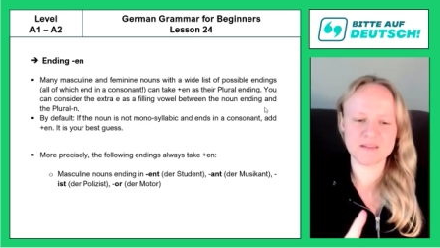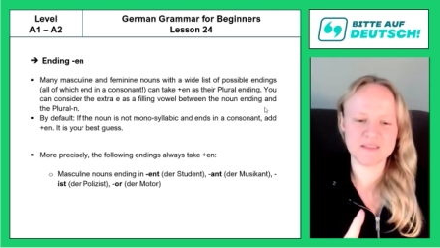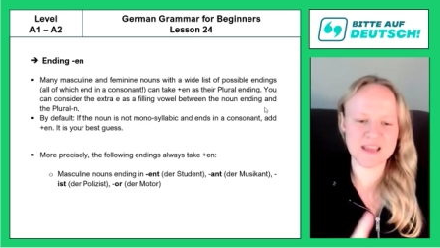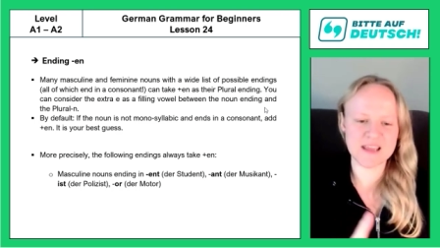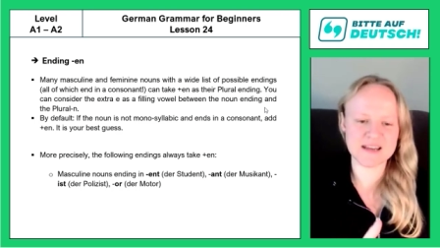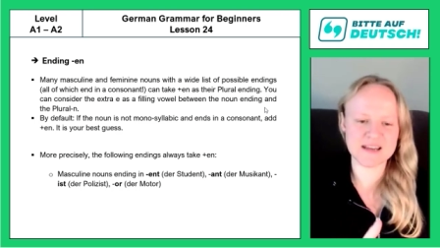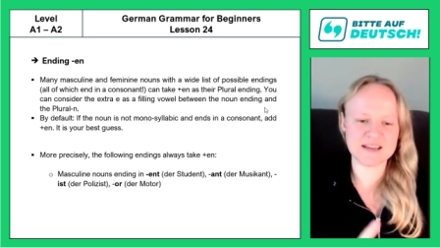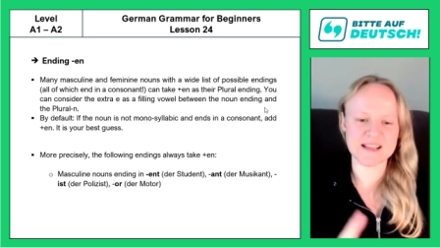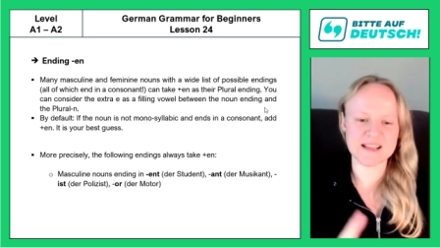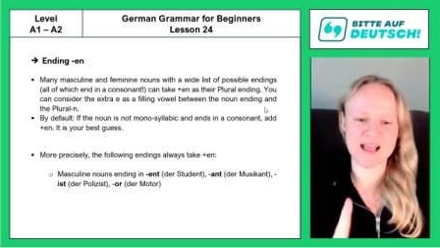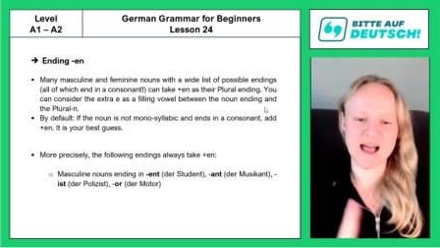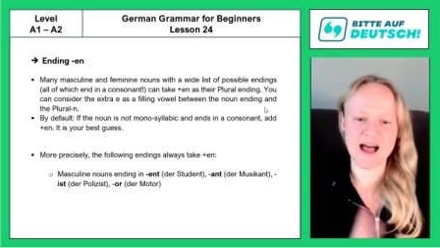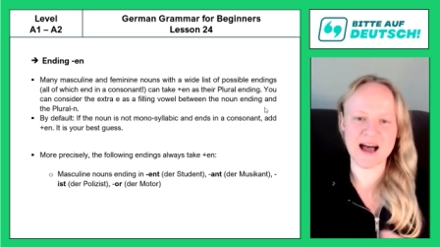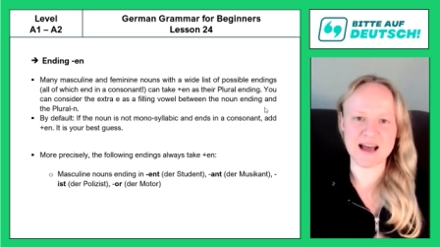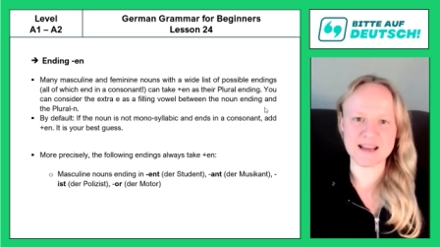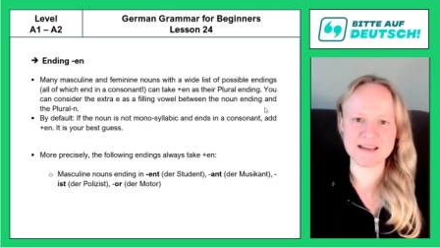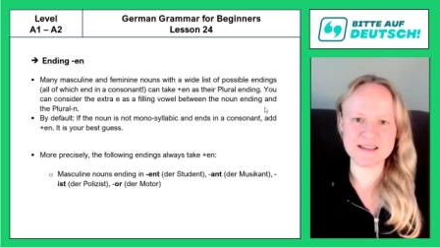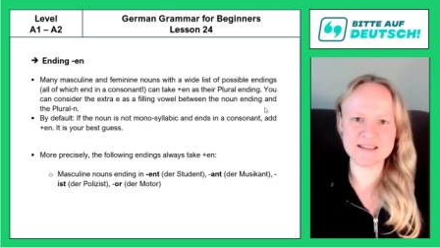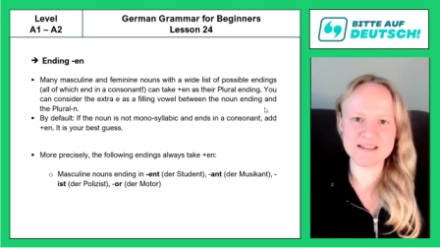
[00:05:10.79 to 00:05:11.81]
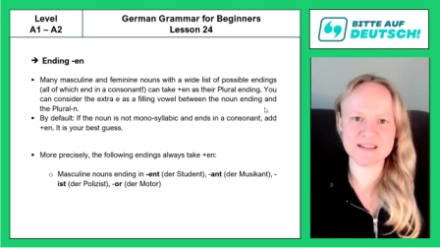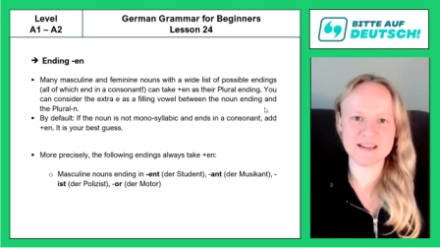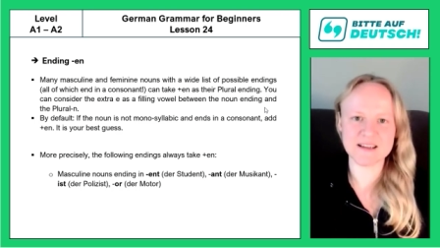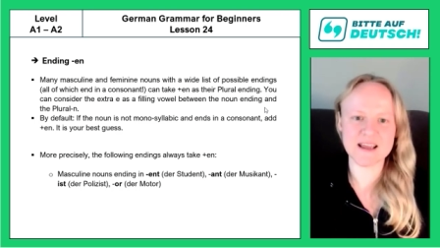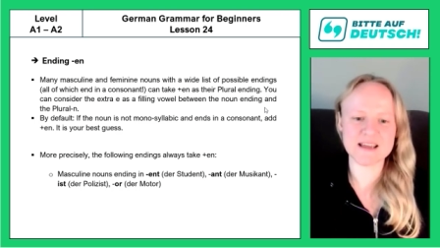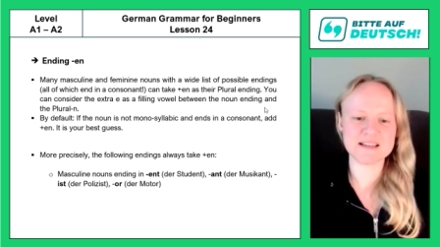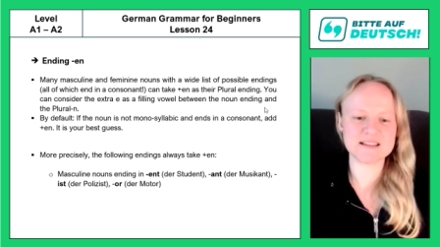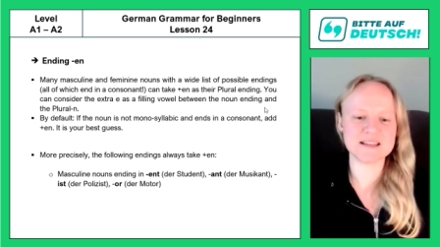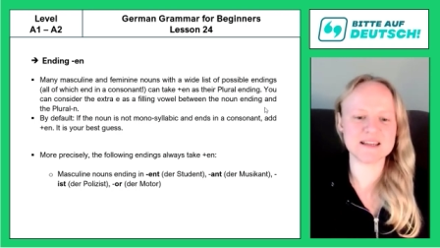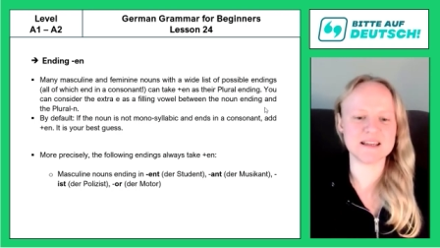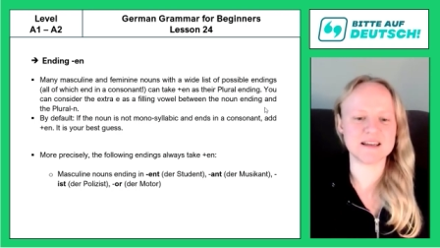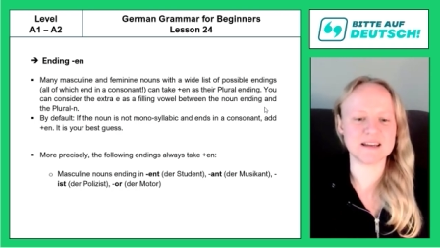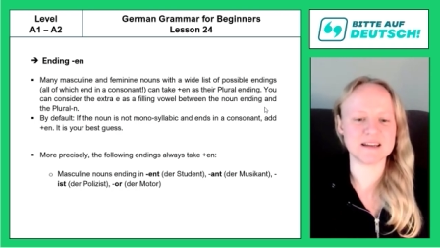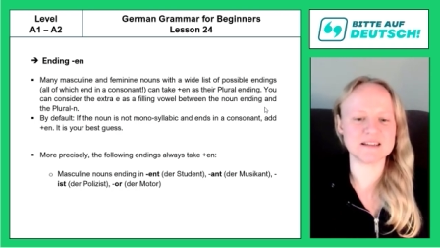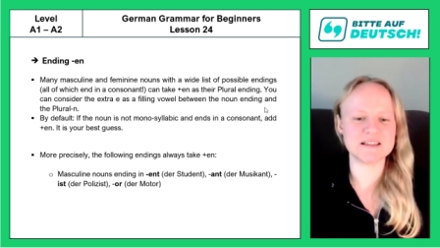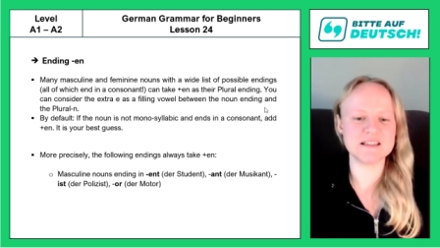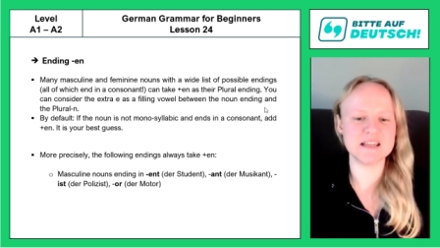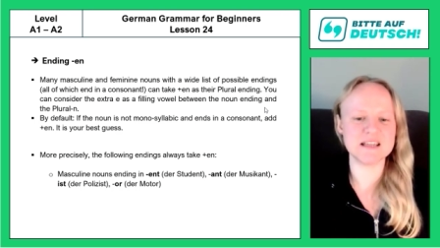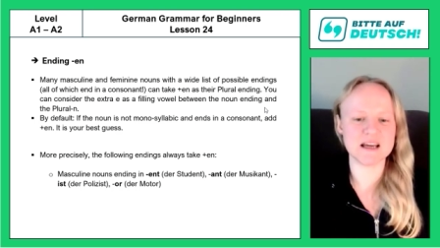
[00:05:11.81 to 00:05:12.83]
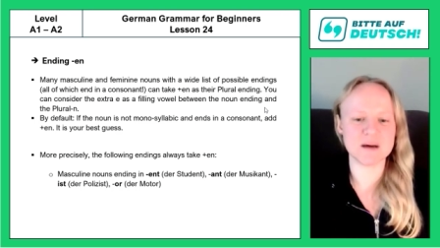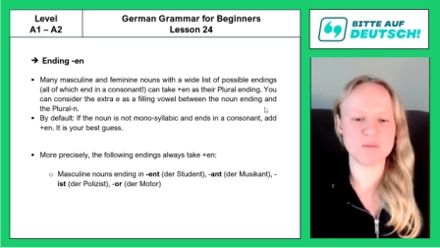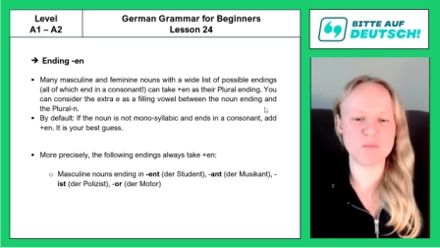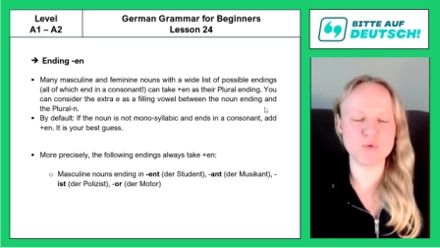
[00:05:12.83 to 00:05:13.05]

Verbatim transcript: the ending ant, as in der